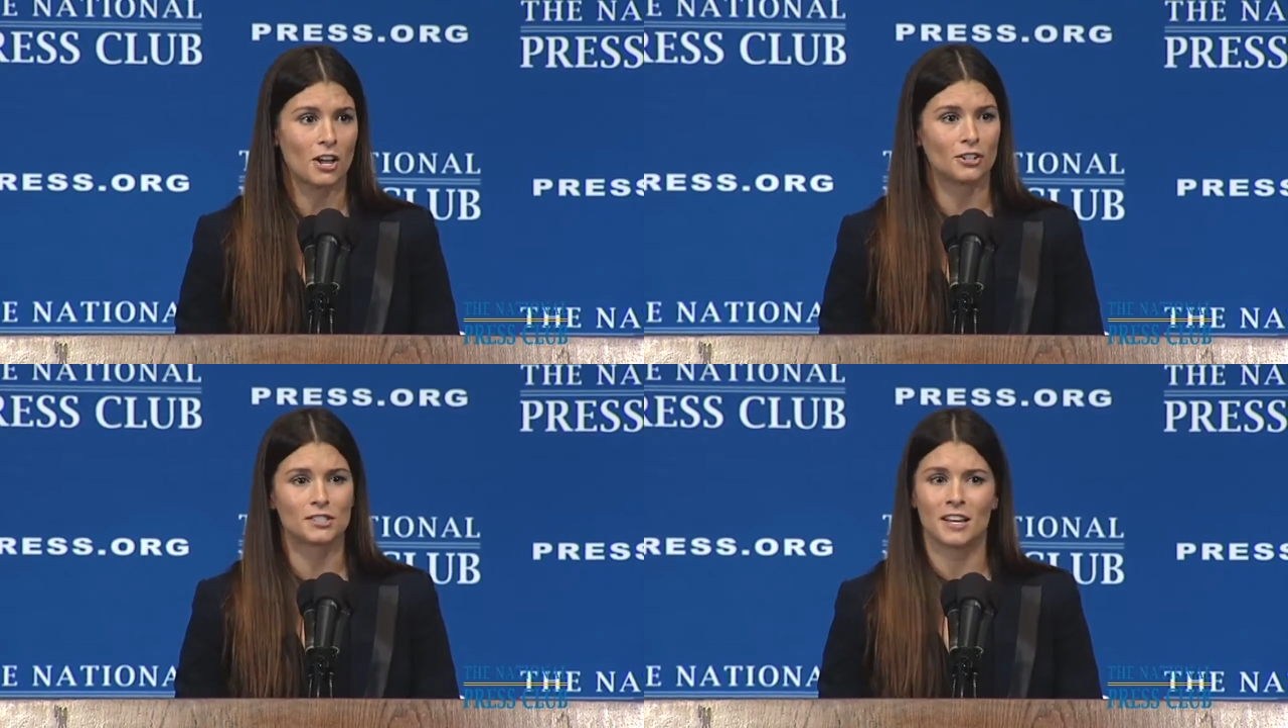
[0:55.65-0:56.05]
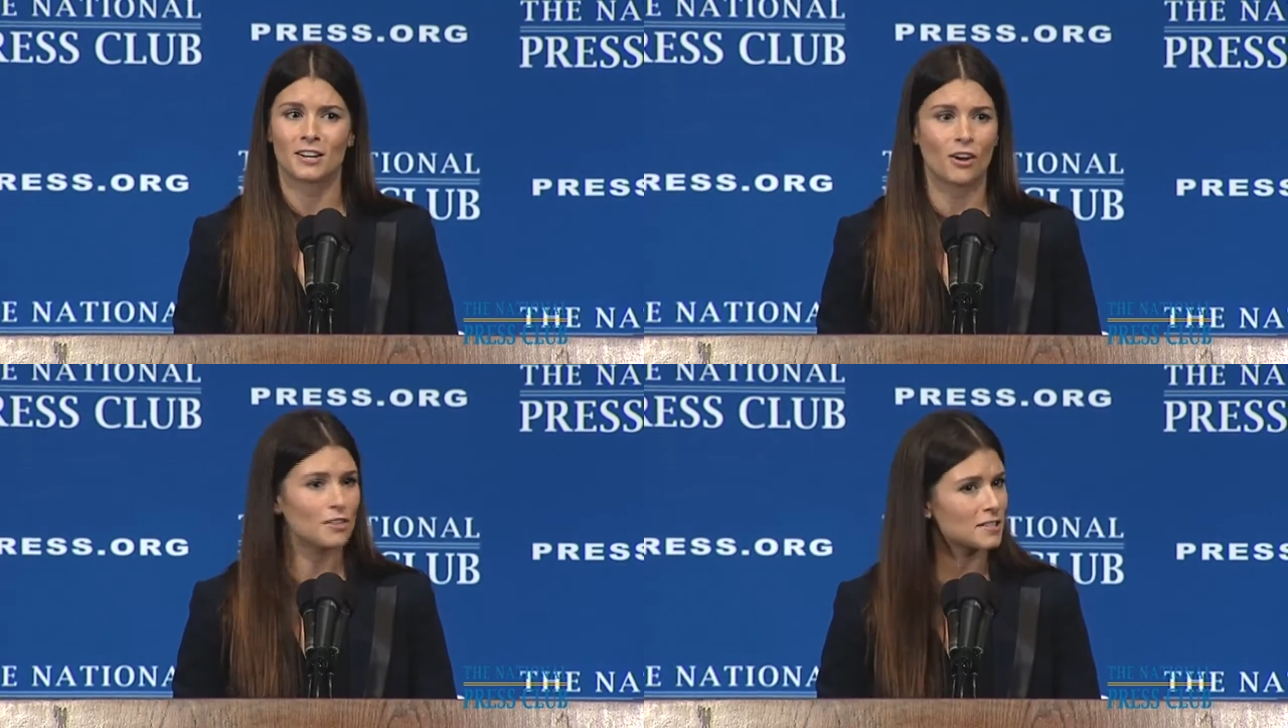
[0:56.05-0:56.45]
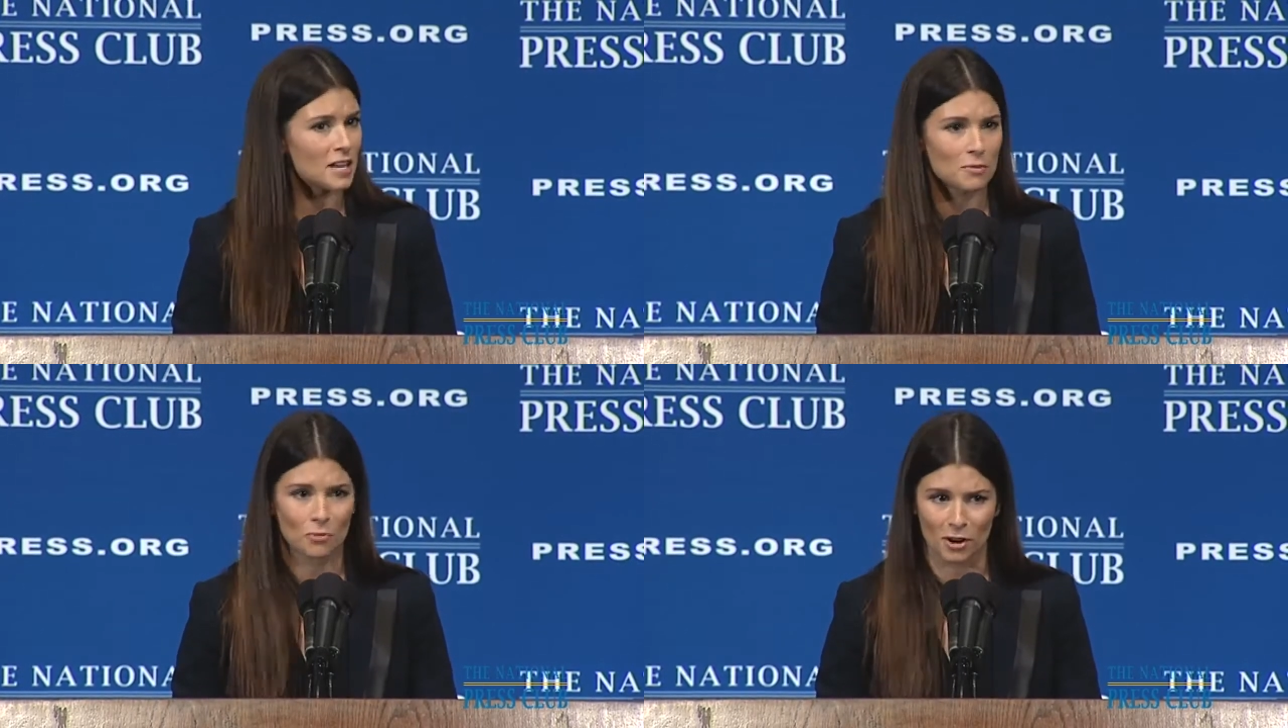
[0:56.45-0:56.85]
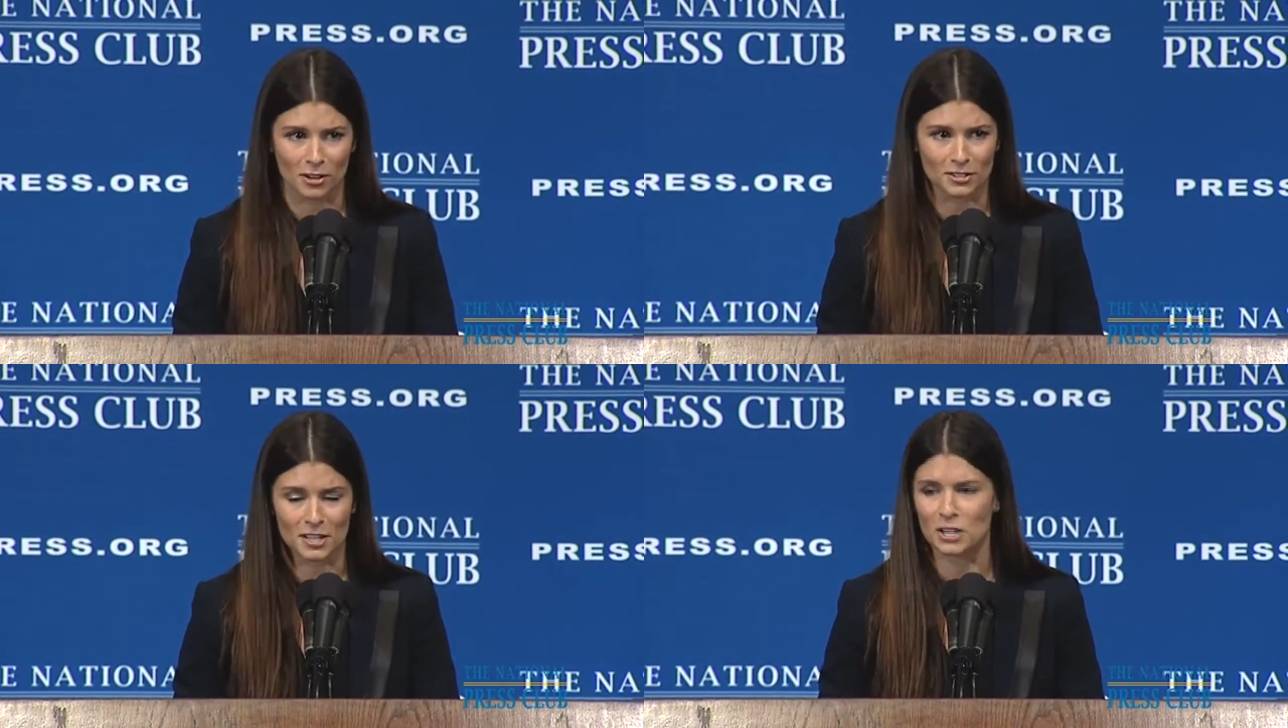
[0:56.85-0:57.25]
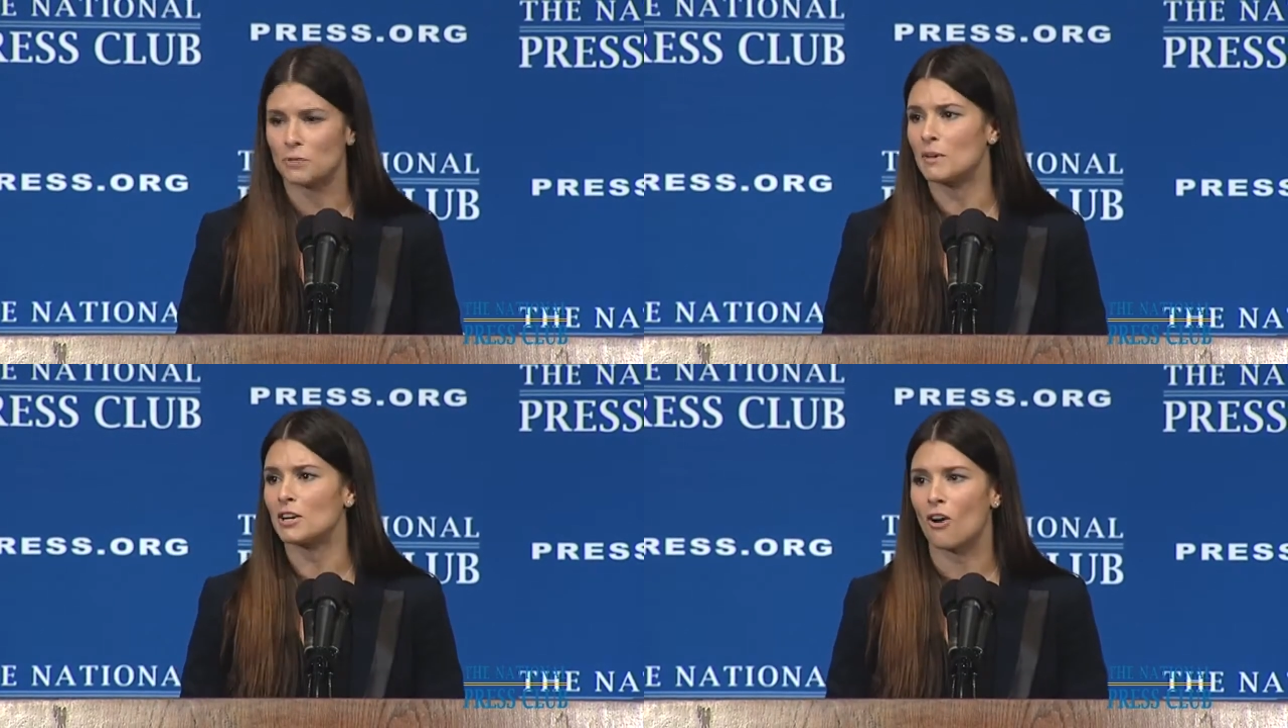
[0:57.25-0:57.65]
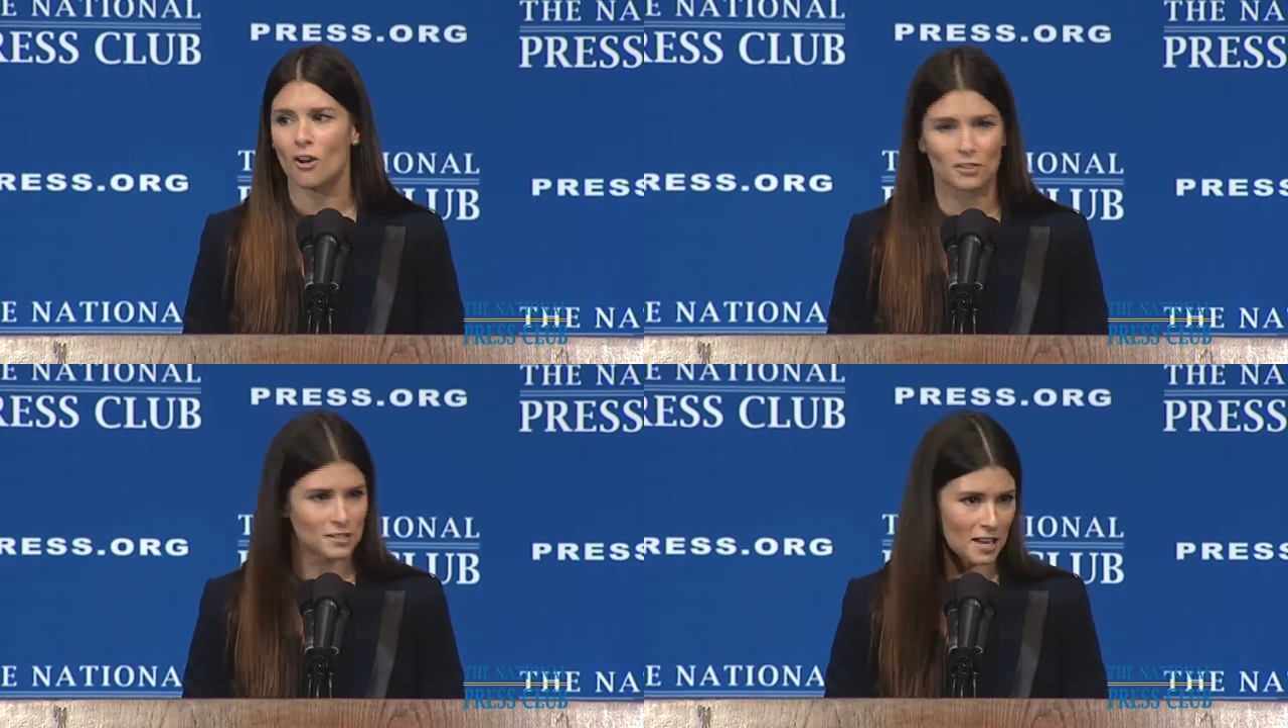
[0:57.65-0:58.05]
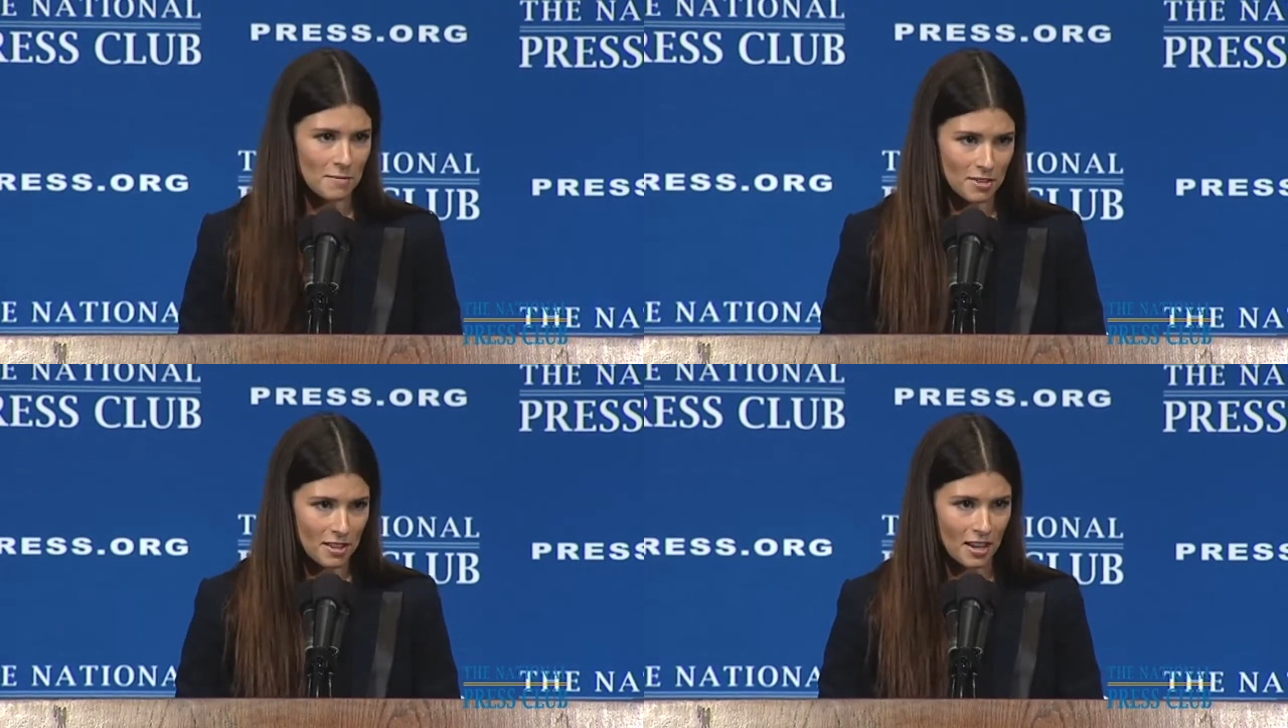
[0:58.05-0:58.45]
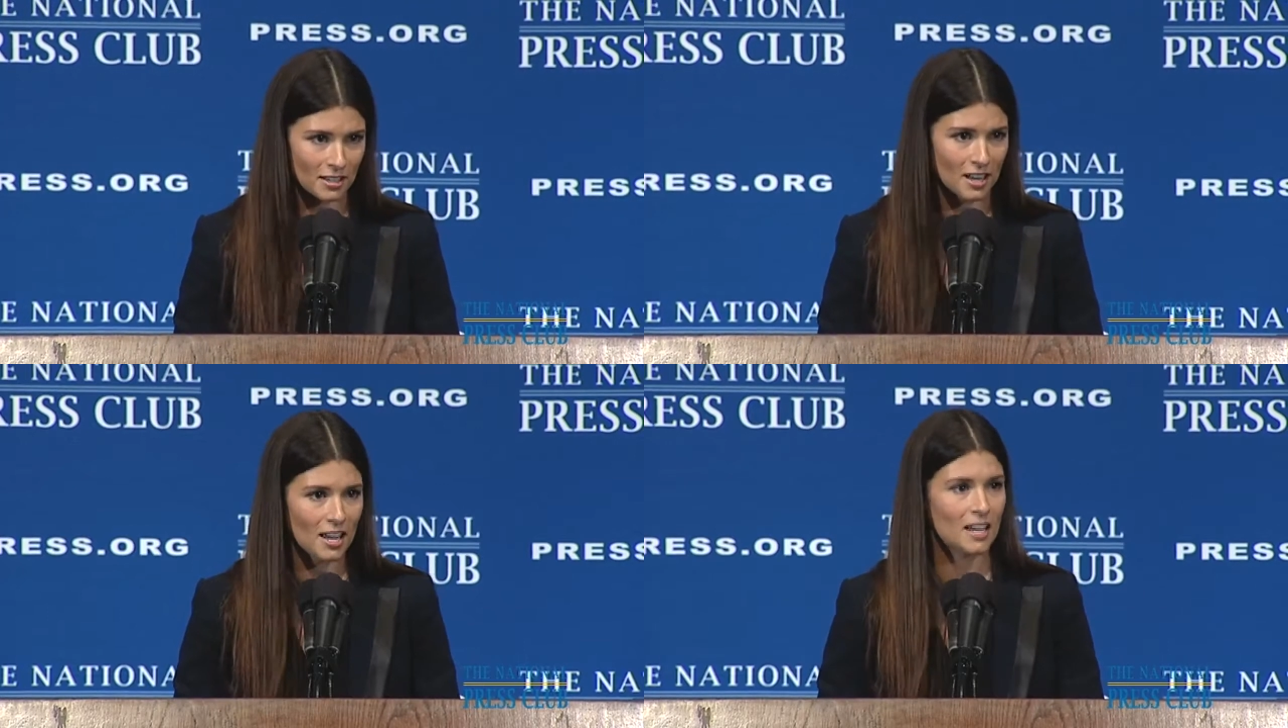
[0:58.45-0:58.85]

you're saying all the same words, and you mean all the same thing.